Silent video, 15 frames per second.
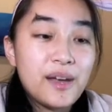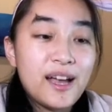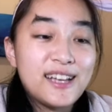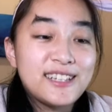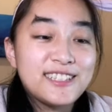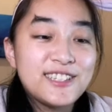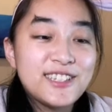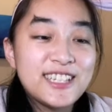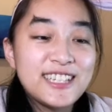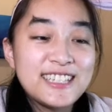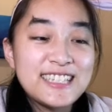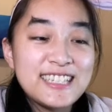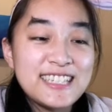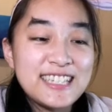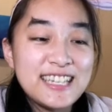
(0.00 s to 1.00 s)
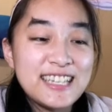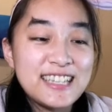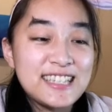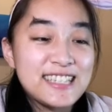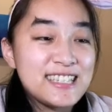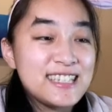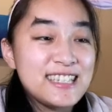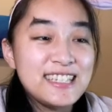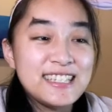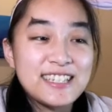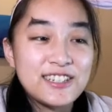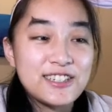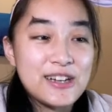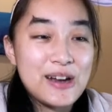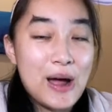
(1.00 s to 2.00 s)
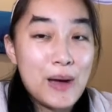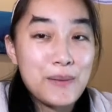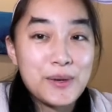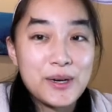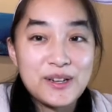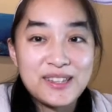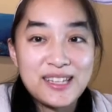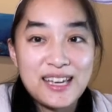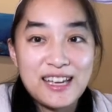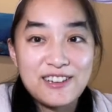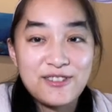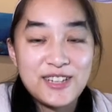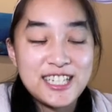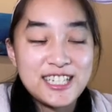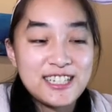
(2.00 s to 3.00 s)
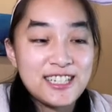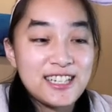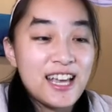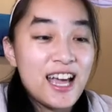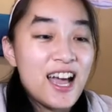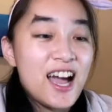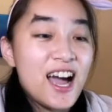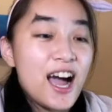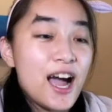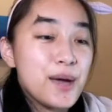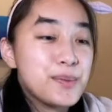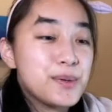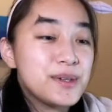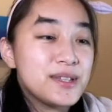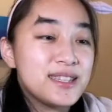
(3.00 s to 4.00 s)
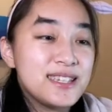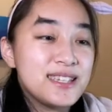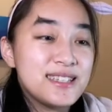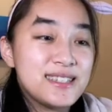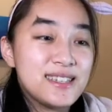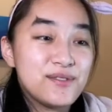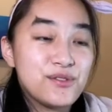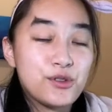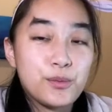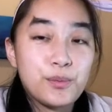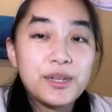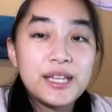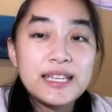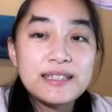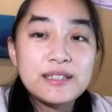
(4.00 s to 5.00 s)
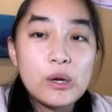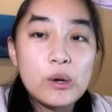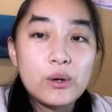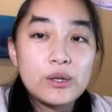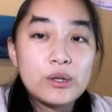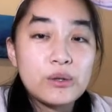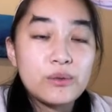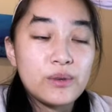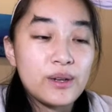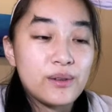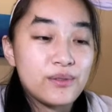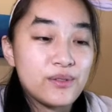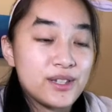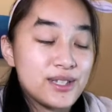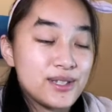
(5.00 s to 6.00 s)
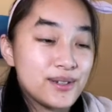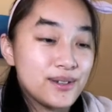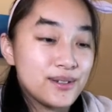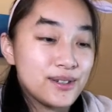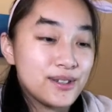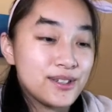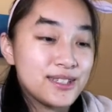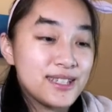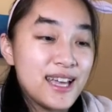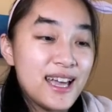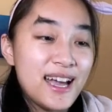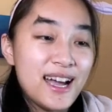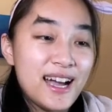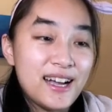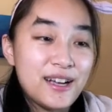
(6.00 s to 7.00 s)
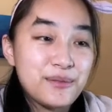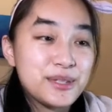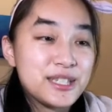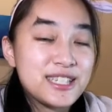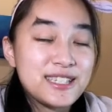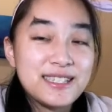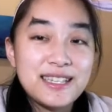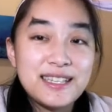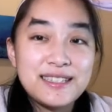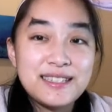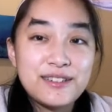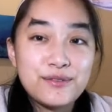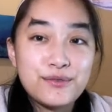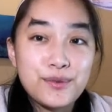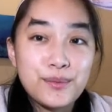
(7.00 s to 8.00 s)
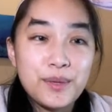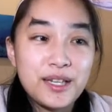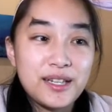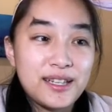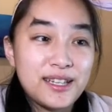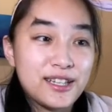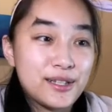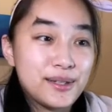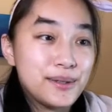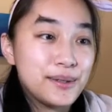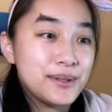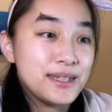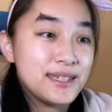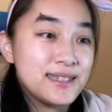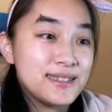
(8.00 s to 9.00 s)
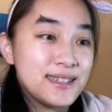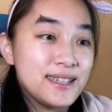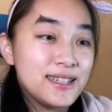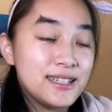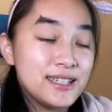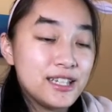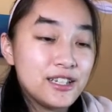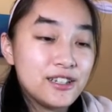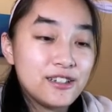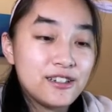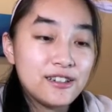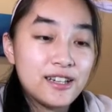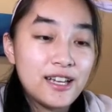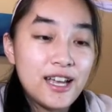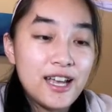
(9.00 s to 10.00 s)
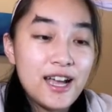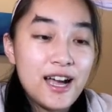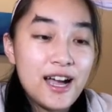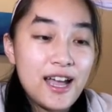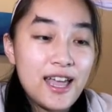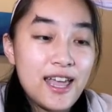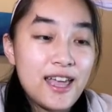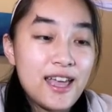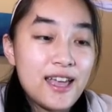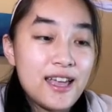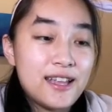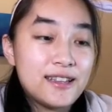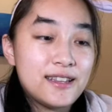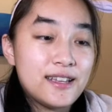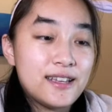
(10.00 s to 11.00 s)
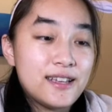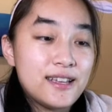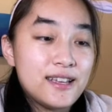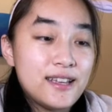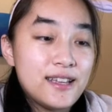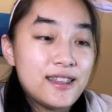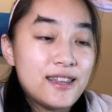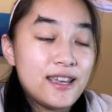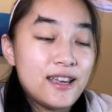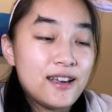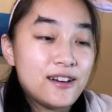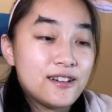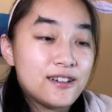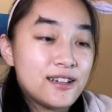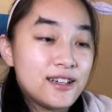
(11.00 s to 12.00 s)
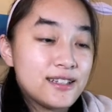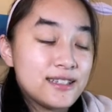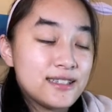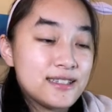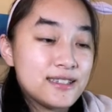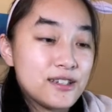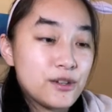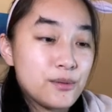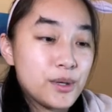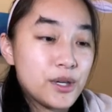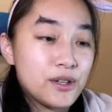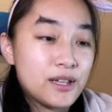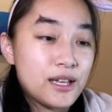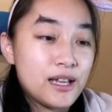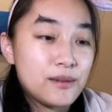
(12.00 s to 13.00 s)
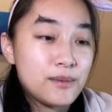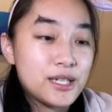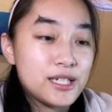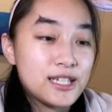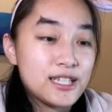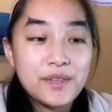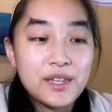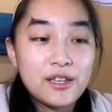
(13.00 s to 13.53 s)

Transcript: As you can see, these are not part of the animation. I put these in for placeholder, reference holders. It's just easier for me to include these in here, and they are not necessarily part of the animation.